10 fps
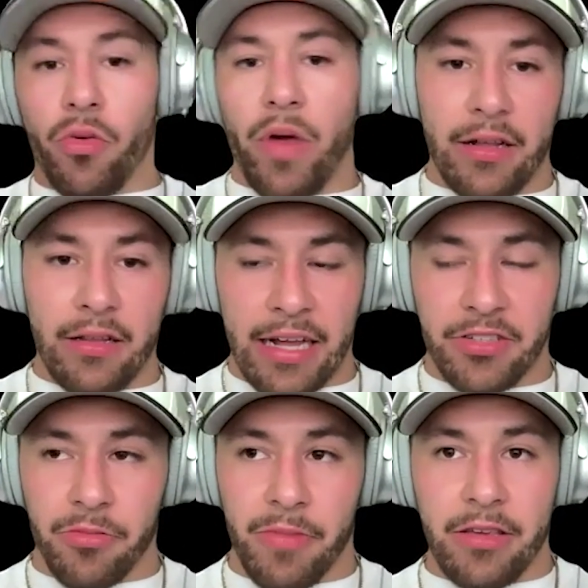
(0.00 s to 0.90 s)
weight
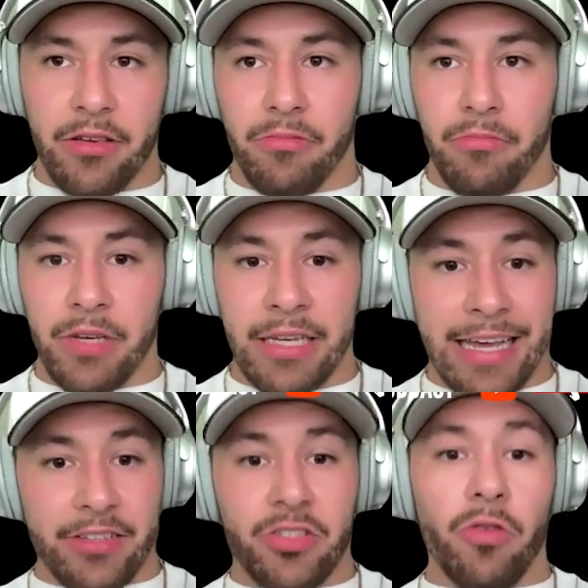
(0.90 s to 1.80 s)
class or make you
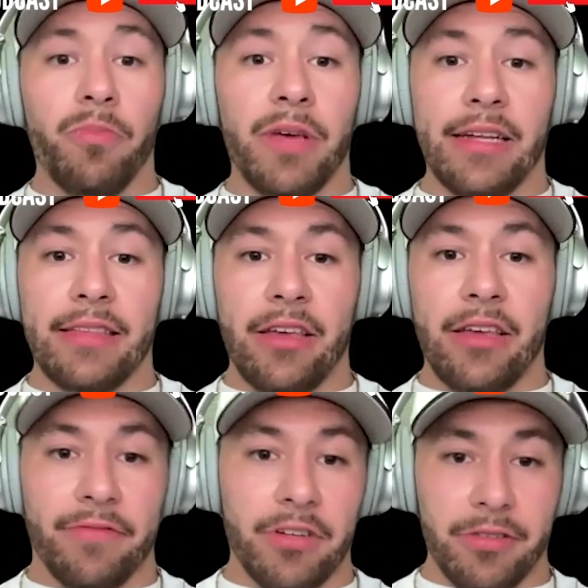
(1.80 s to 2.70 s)
get so big that you
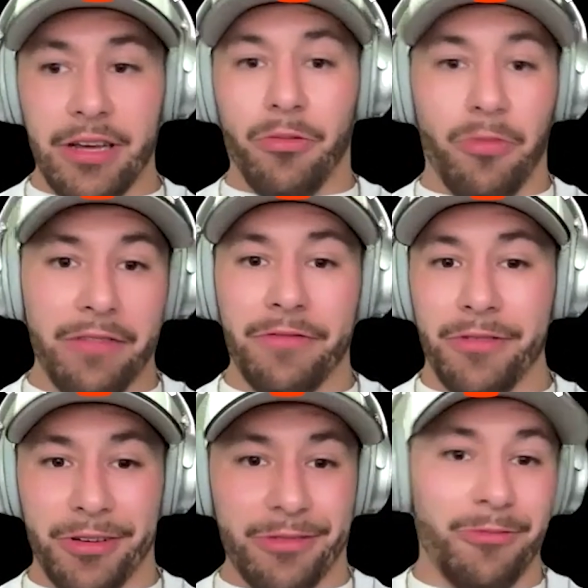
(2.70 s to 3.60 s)
have to cut weight for
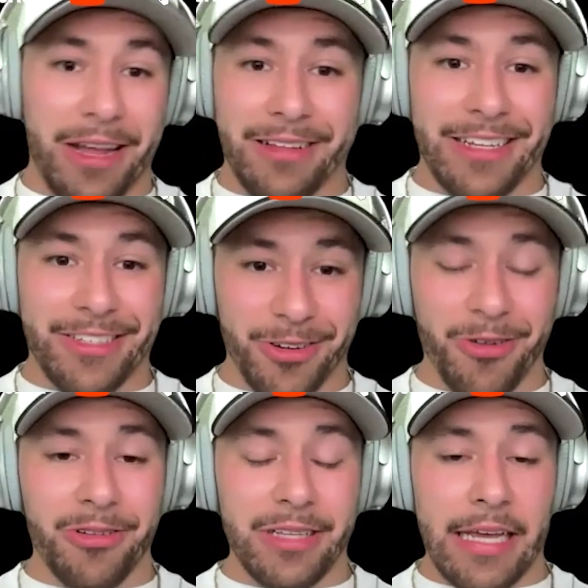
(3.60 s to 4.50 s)
the weight class you're
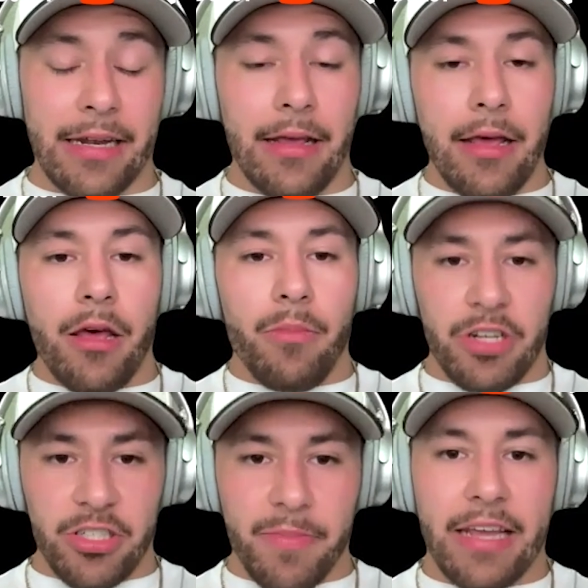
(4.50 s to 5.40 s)
currently in, but
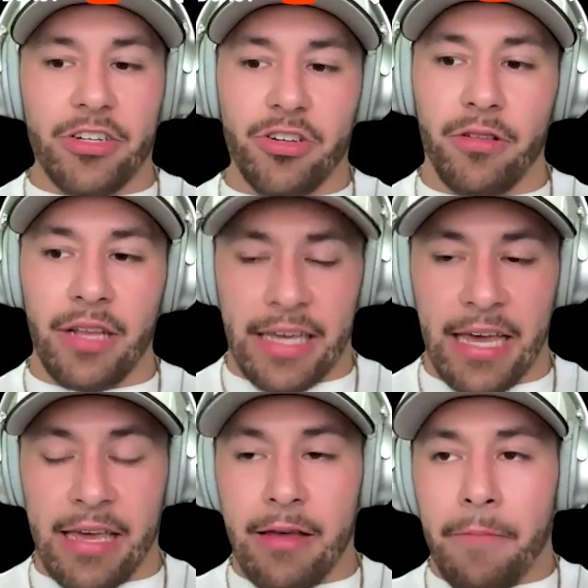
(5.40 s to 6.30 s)
just making sure like,
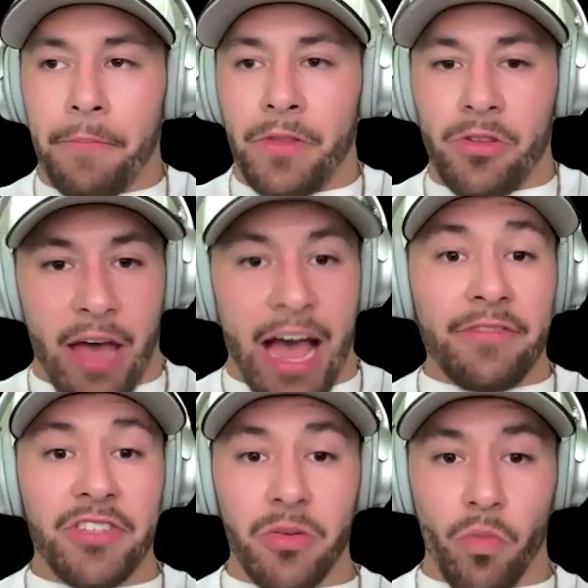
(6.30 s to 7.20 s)
hey, you
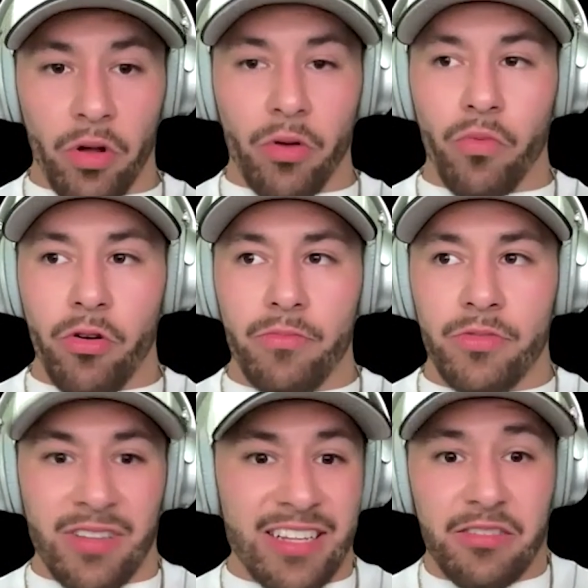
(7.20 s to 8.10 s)
have some wiggle room.
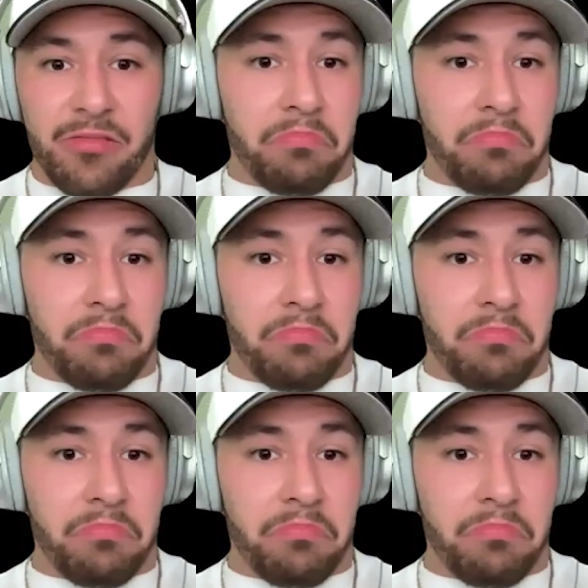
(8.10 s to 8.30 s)
So let's